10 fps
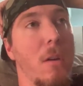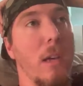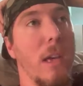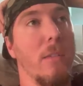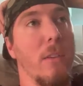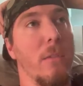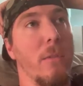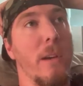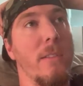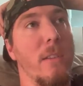gives us a
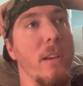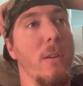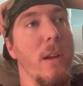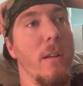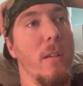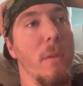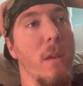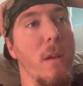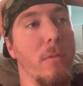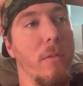reason to go down to the
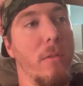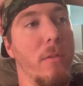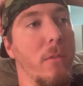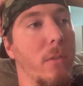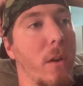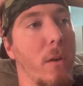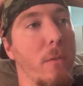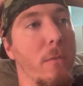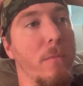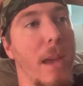bluff.
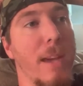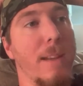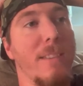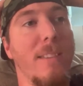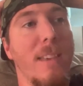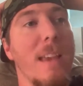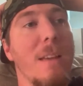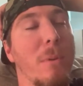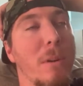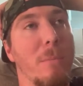So I could see
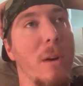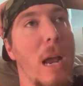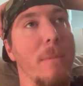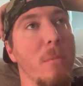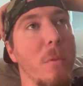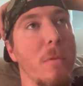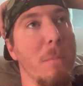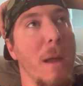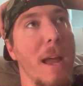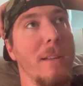it perhaps
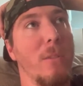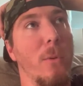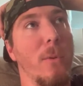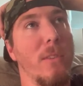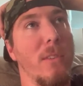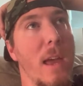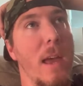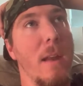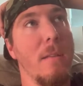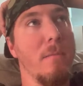moving back towards
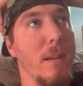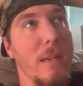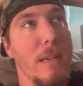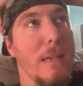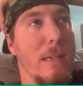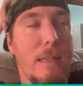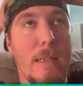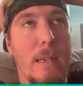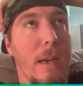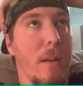that,
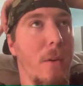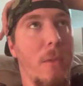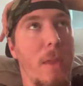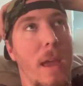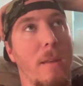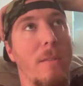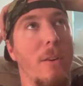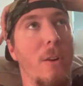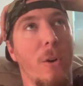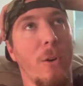that
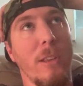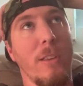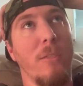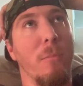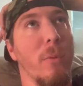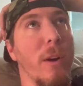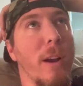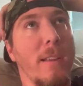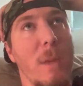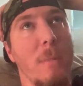early
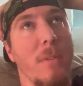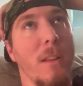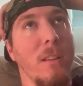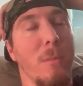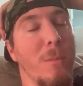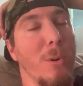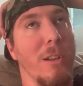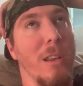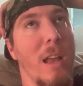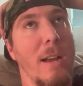spring type of thing to more
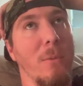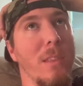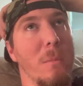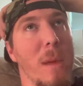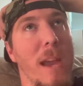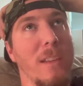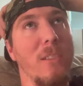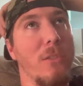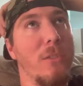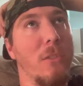align with the
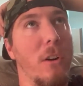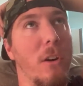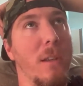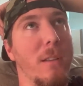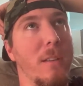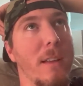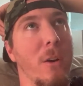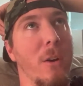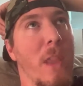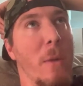Masters tournament,
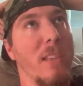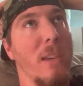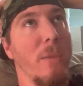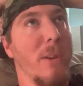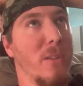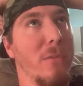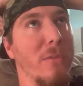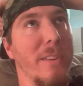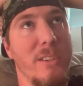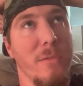and that was the original
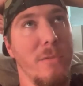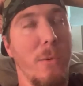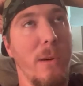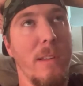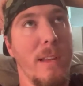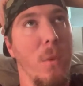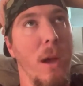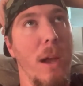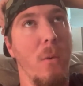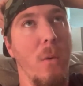vision for it. That's
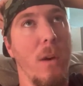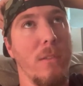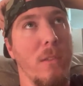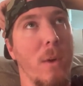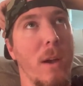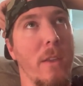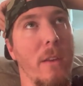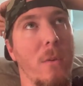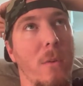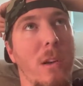why it was the way that
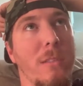it was to